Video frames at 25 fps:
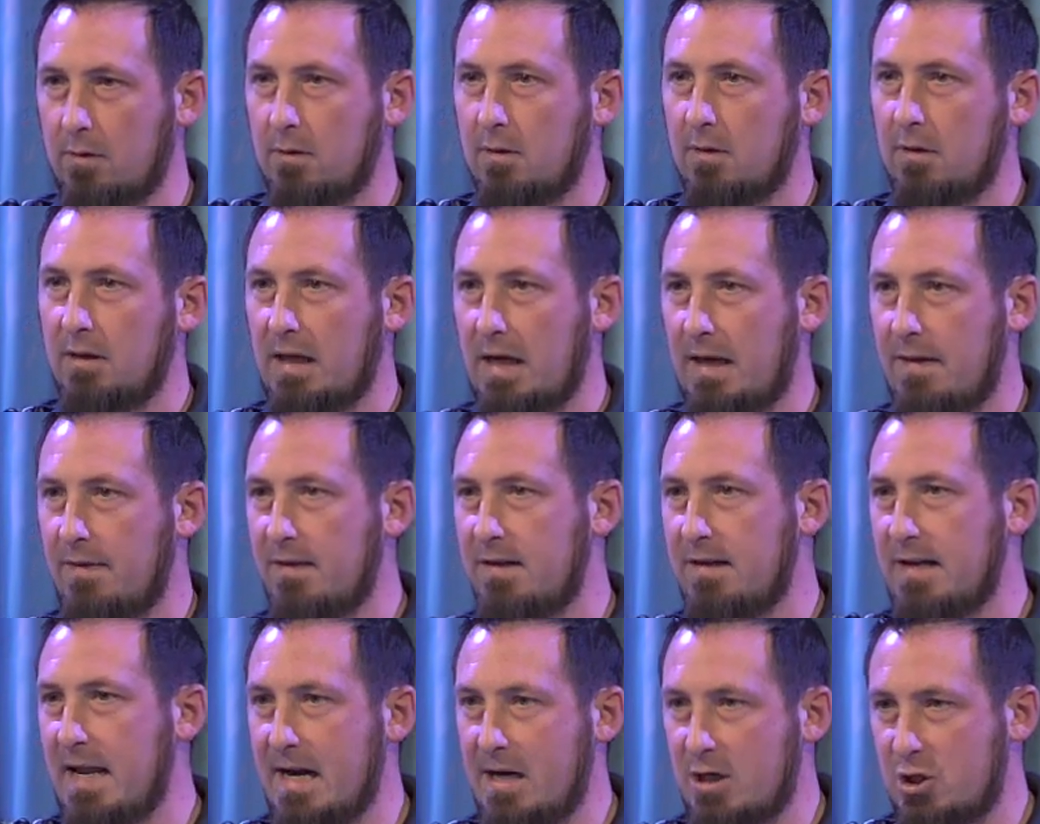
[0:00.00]
And
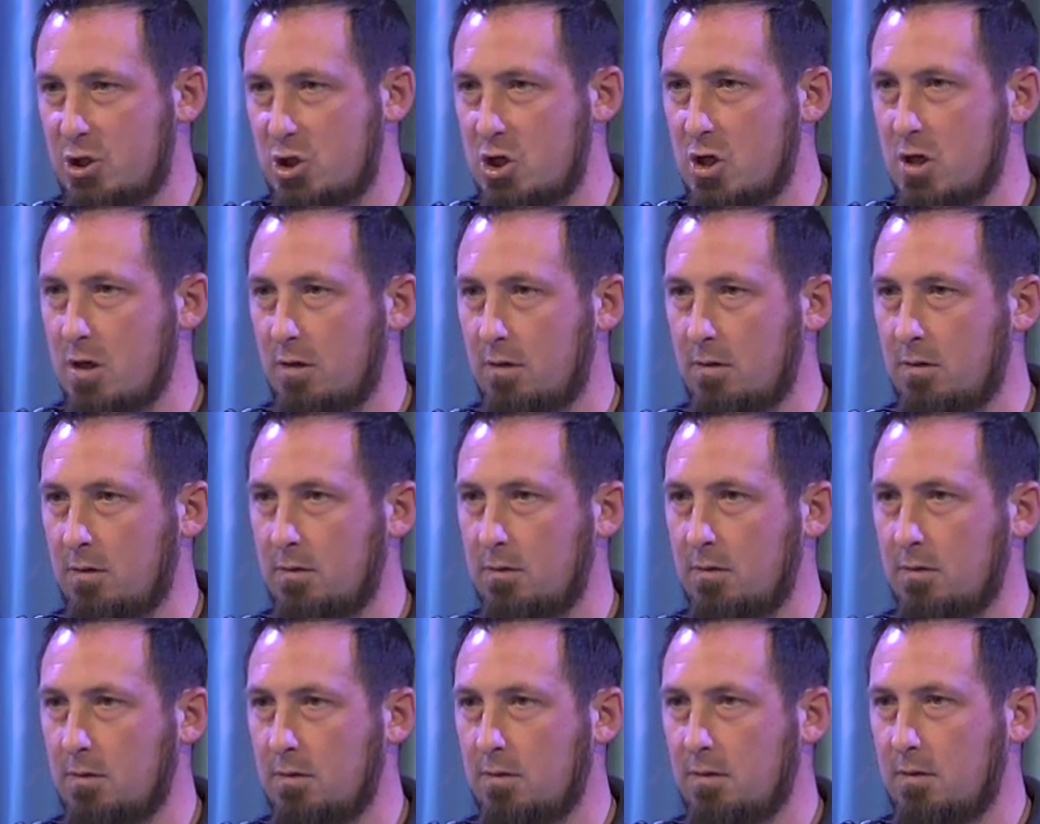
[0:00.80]
the next
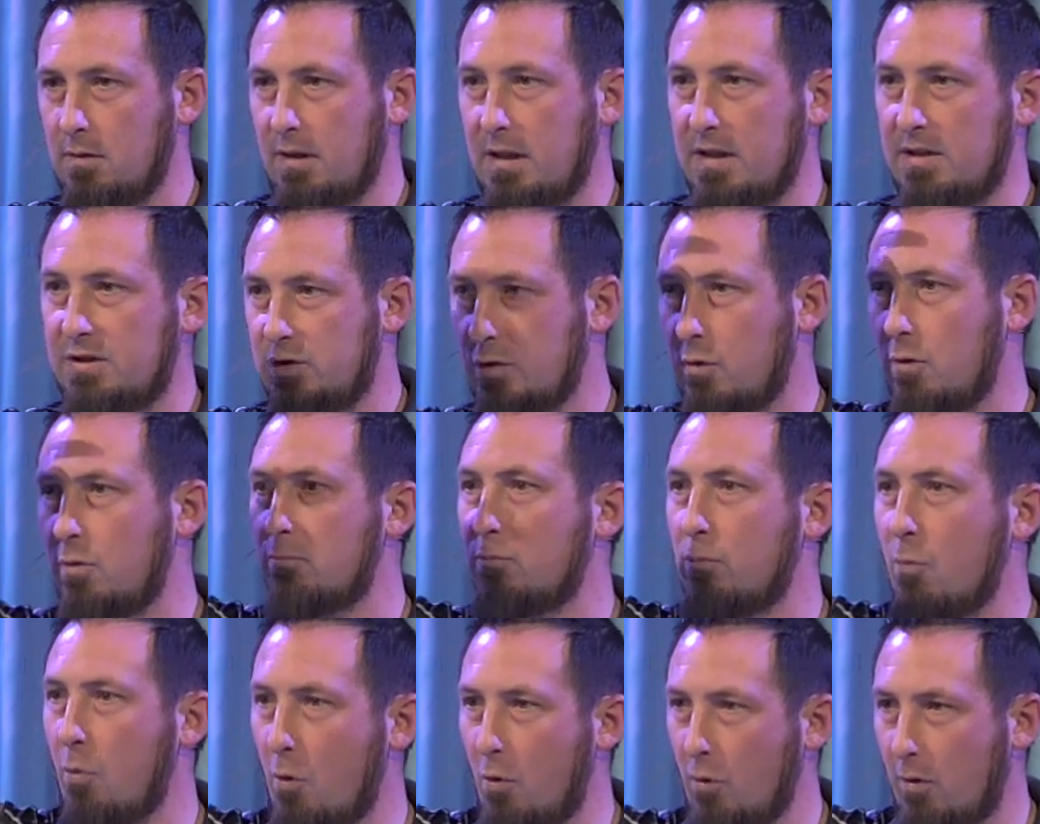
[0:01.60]
year, it
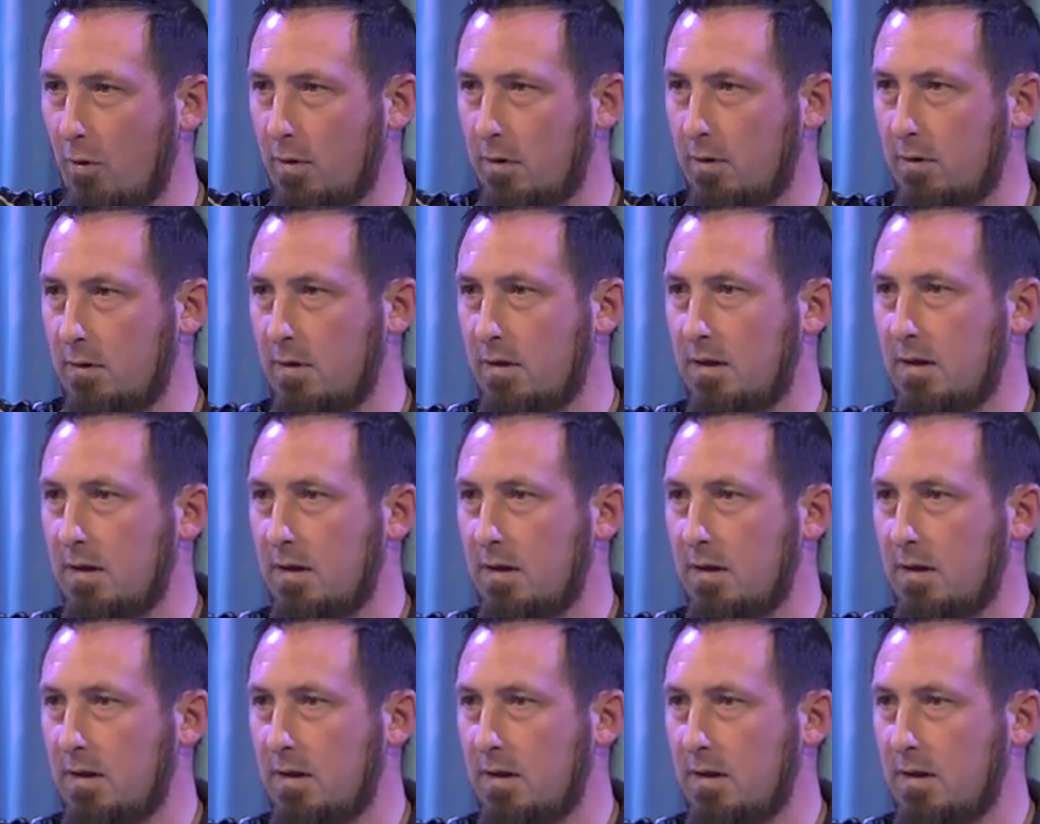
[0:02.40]
sold more.